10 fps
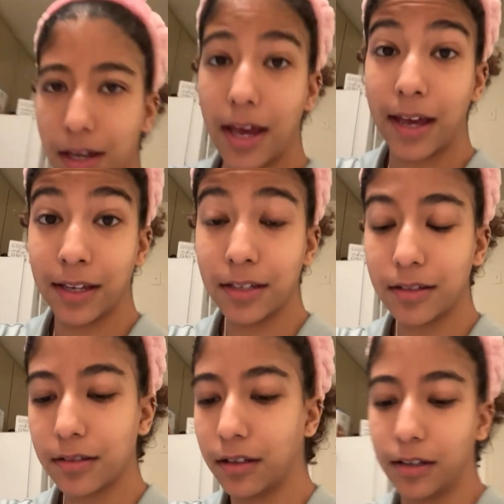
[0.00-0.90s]

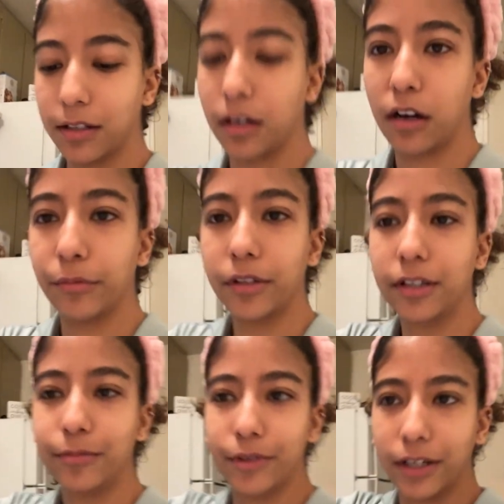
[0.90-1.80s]
eggs, like an
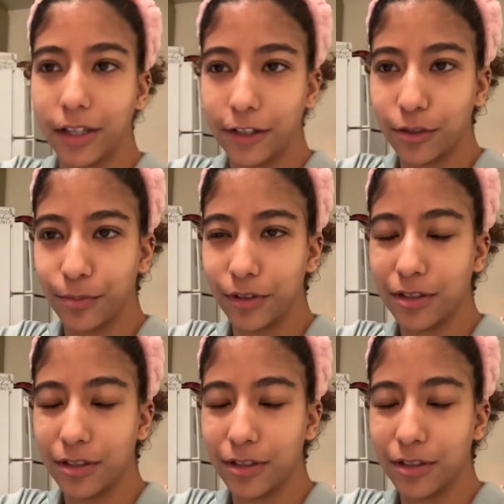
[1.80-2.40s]
omelet, but I like to put